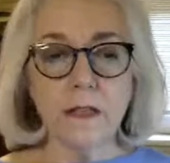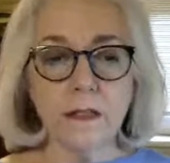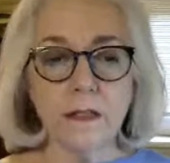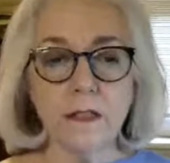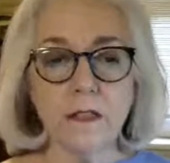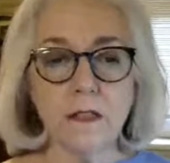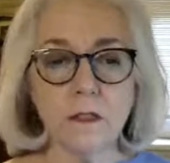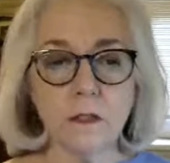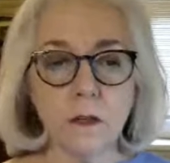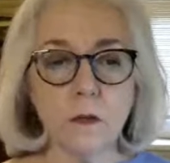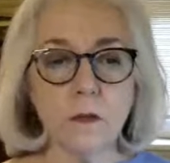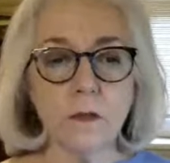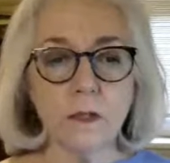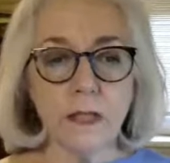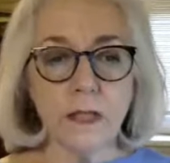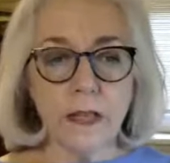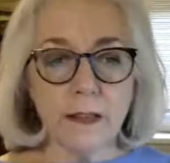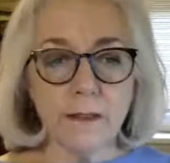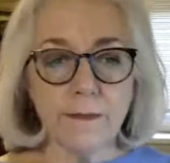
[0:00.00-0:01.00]
This is
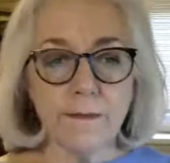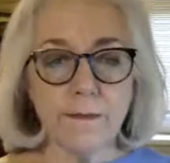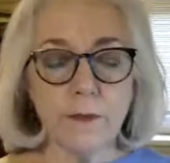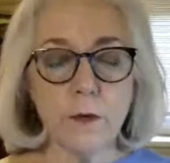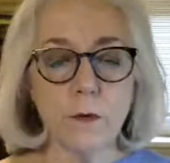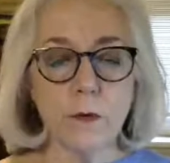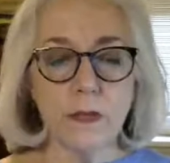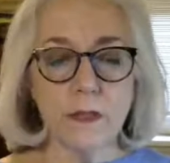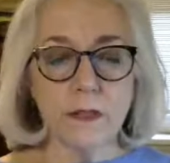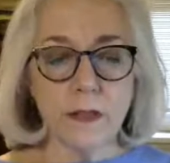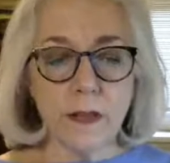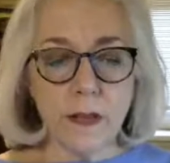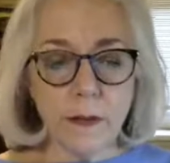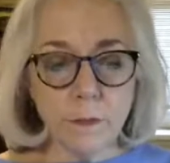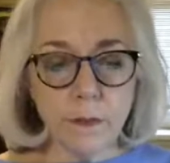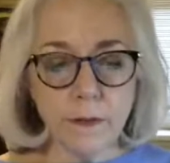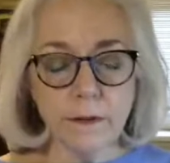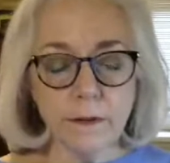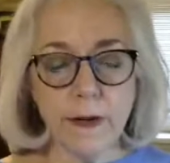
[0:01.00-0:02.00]
only if you are
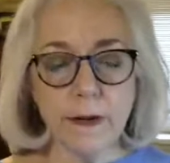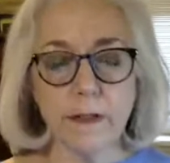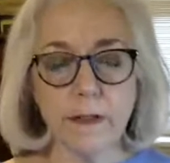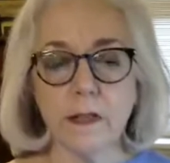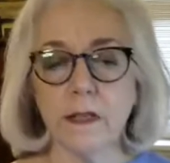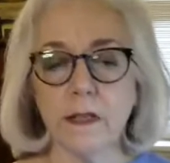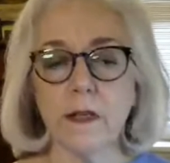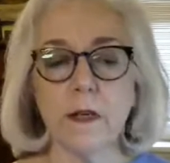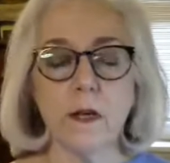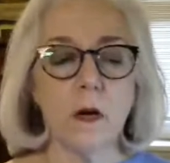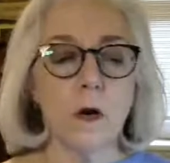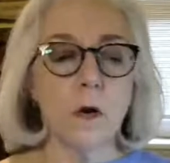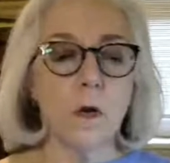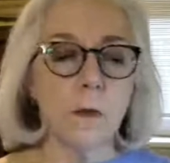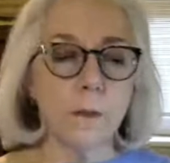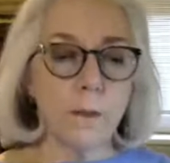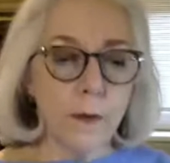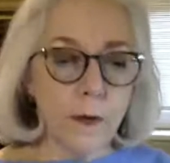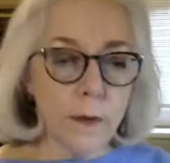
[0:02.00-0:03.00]
temporarily
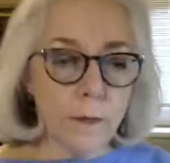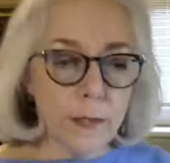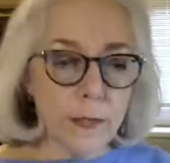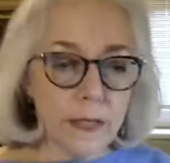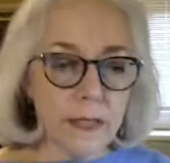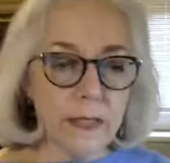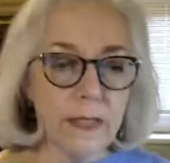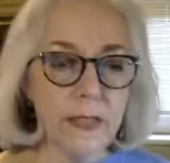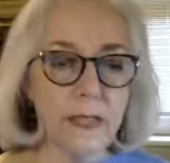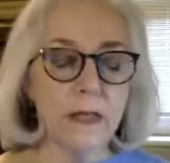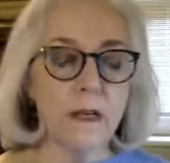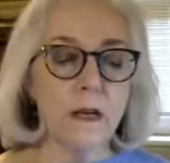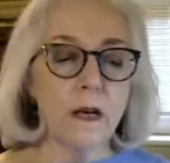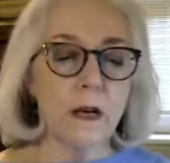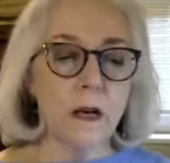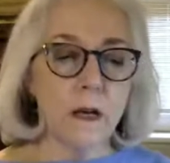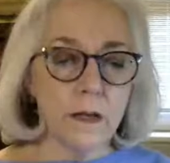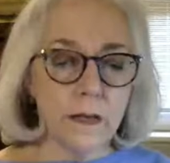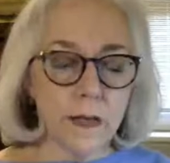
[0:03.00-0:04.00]
or permanently
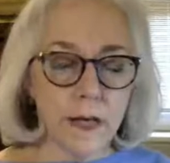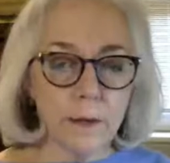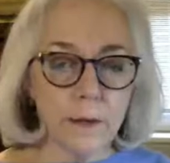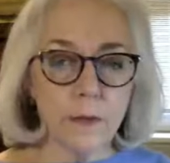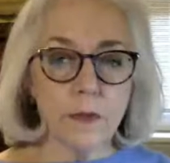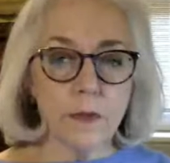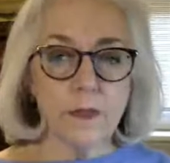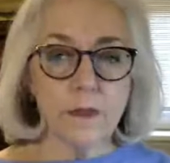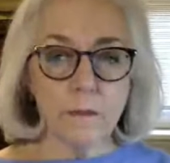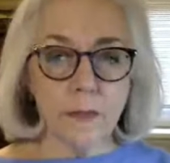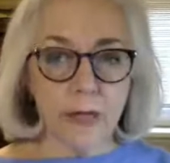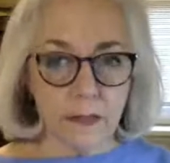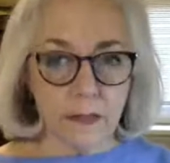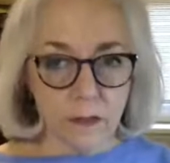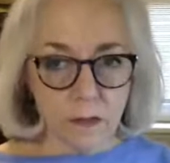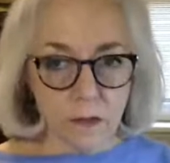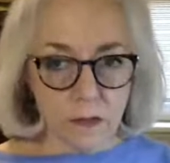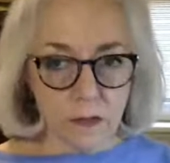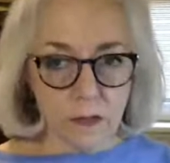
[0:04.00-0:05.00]
unable to
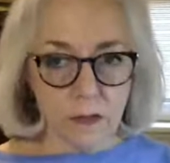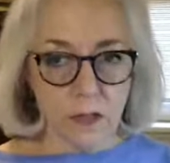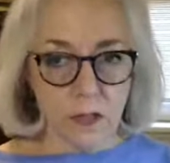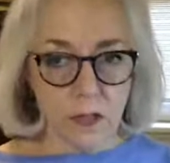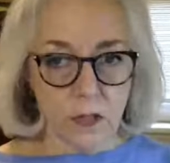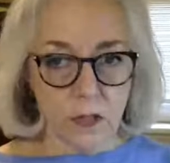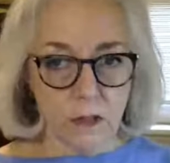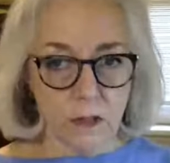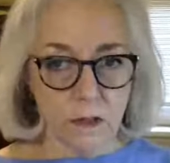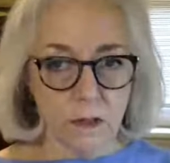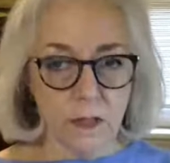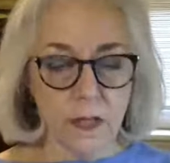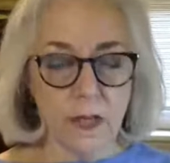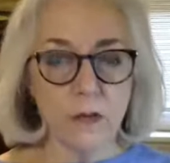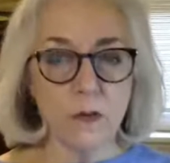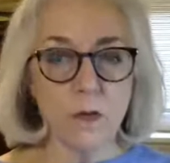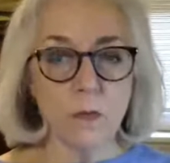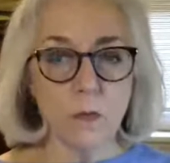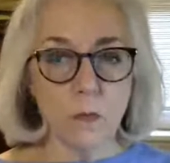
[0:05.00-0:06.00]
make those decisions.
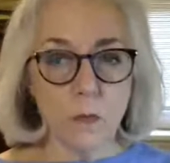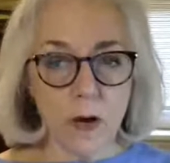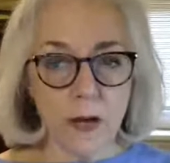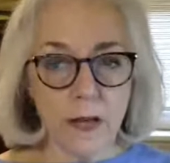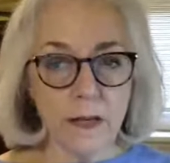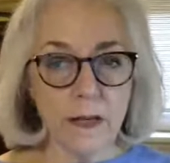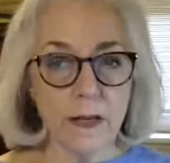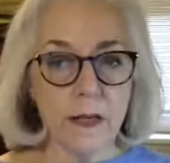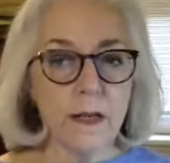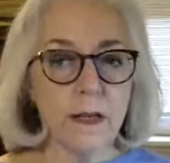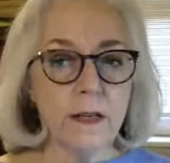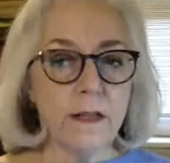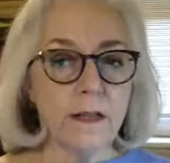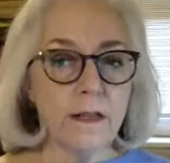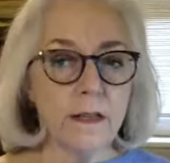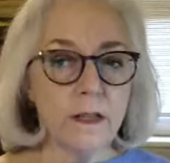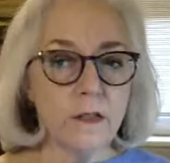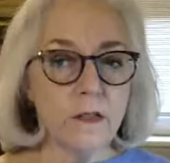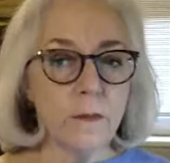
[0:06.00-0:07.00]
And you want
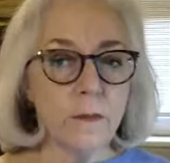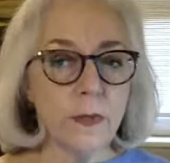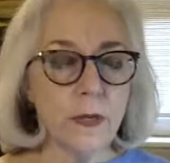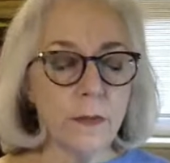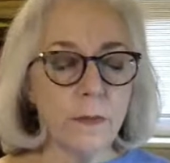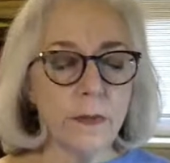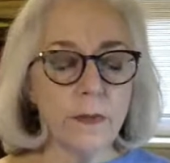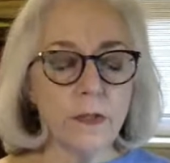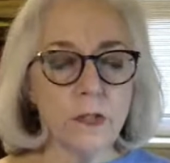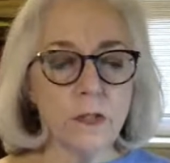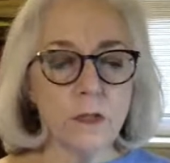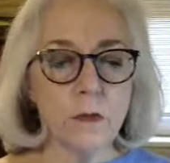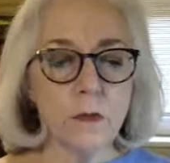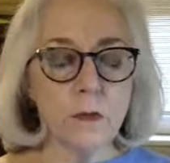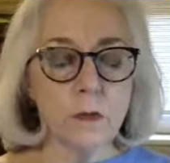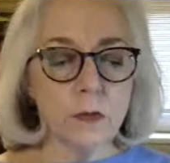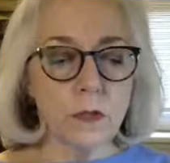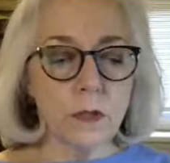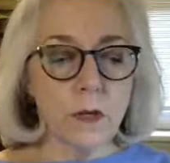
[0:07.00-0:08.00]
this to be a person
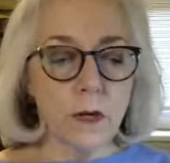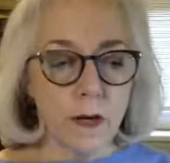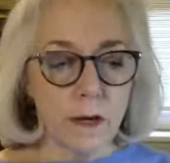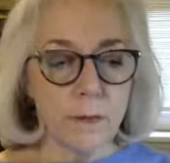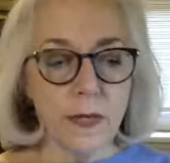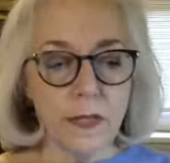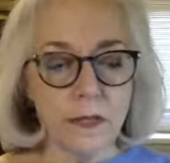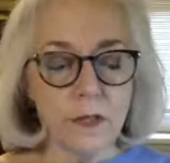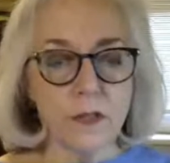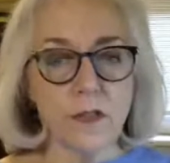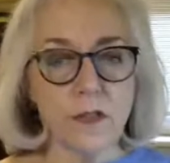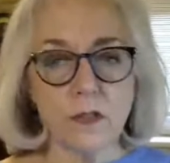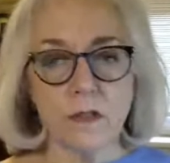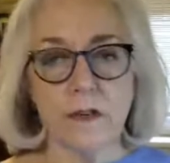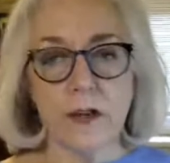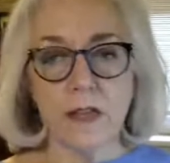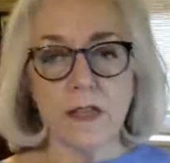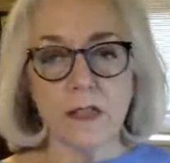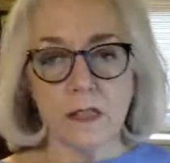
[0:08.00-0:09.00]
who's calm under
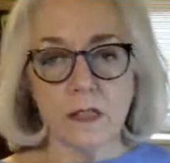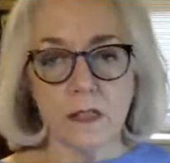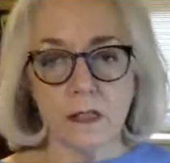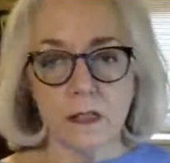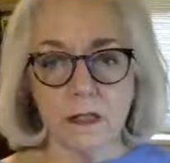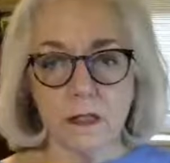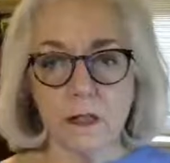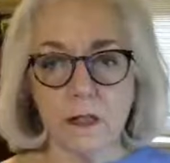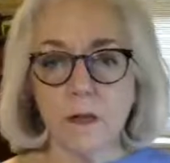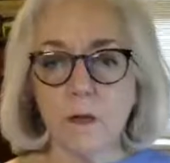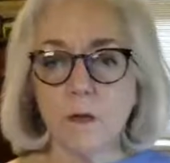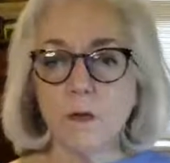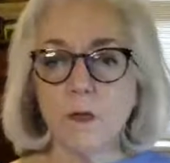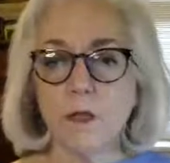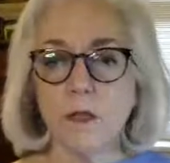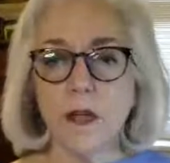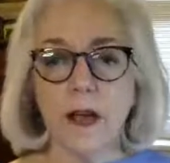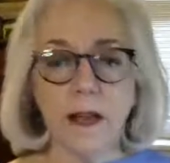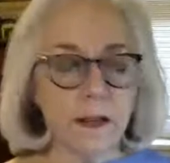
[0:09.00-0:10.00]
stress,
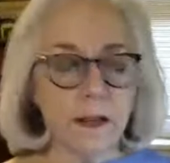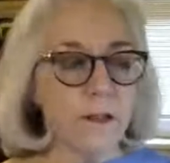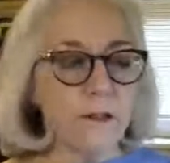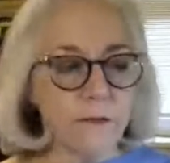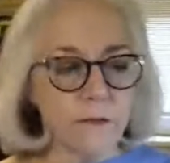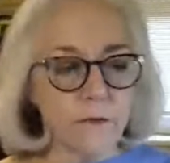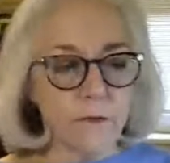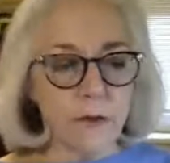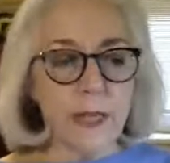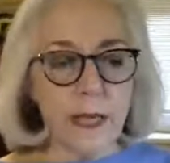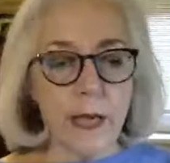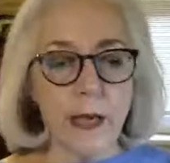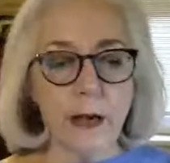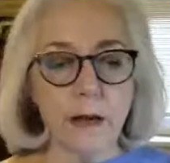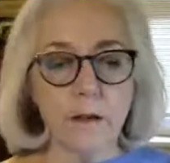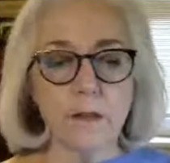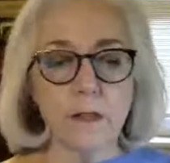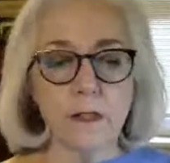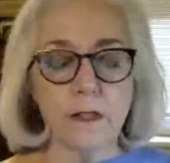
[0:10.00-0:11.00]
who's not going to freak
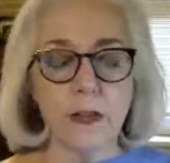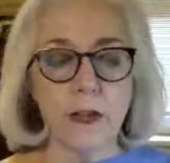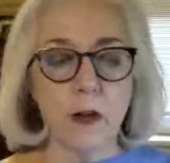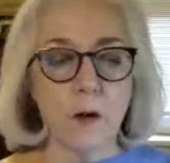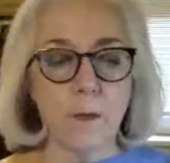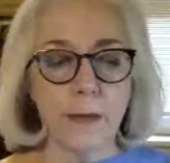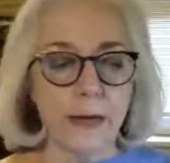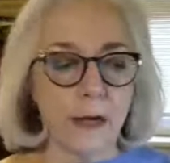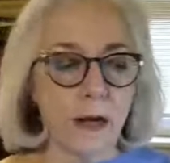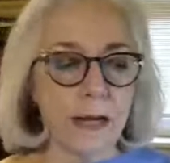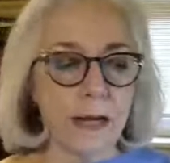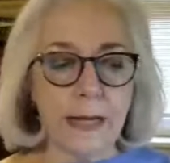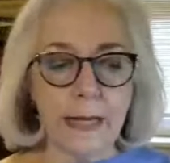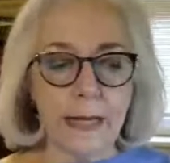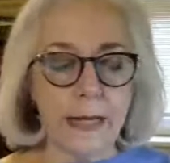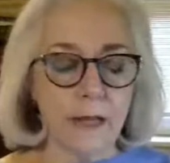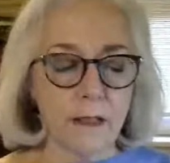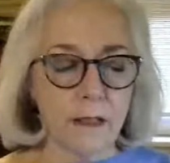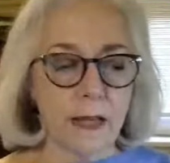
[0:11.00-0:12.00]
out and say, oh my God, I
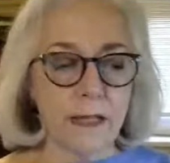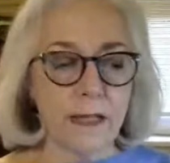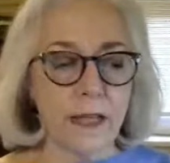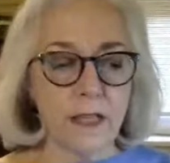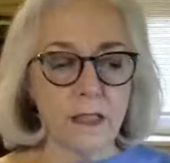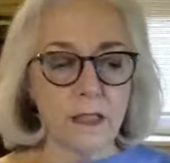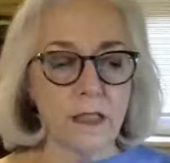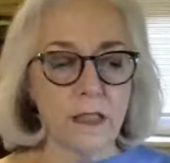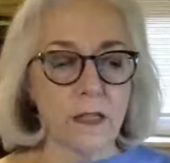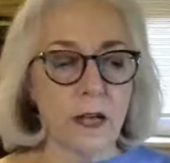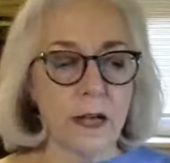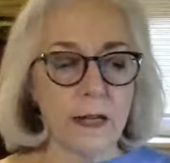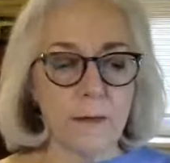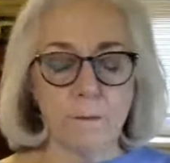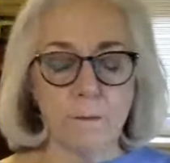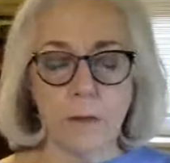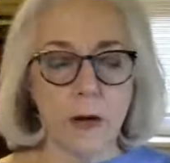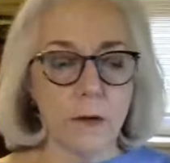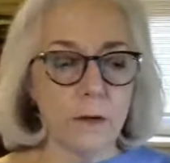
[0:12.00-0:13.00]
can't decide,
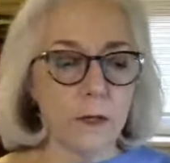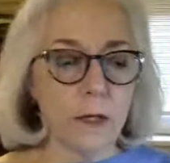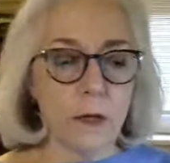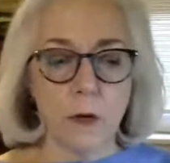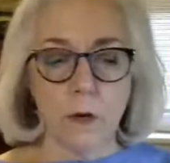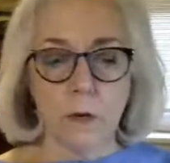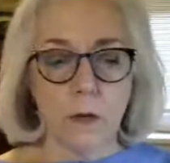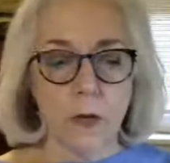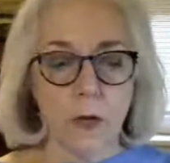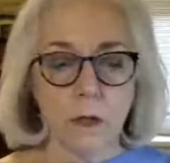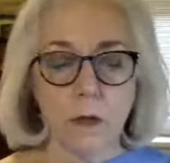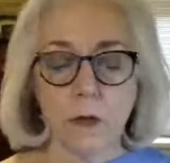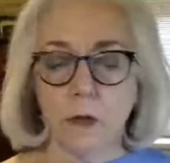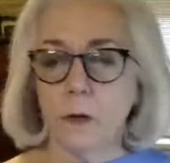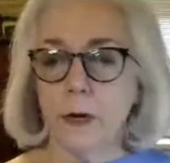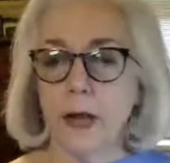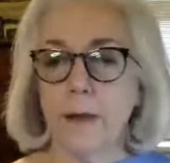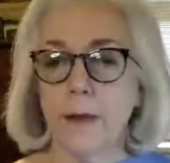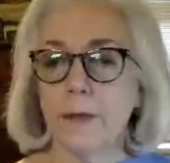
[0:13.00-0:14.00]
Mom,
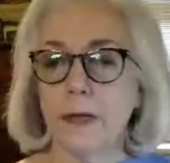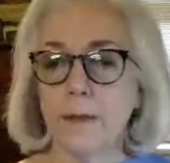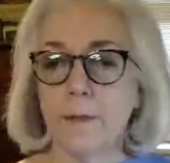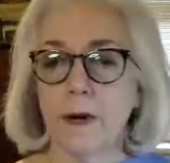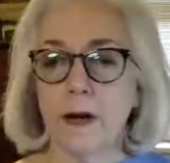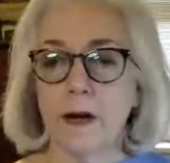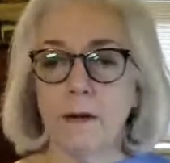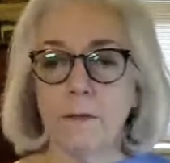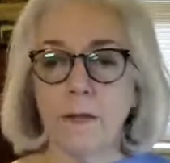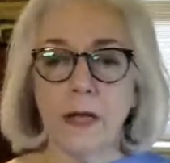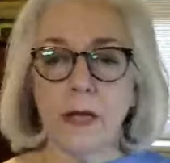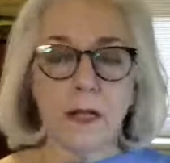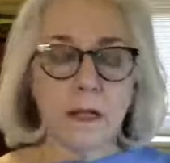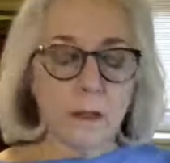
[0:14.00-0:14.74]
look what happened to Mom.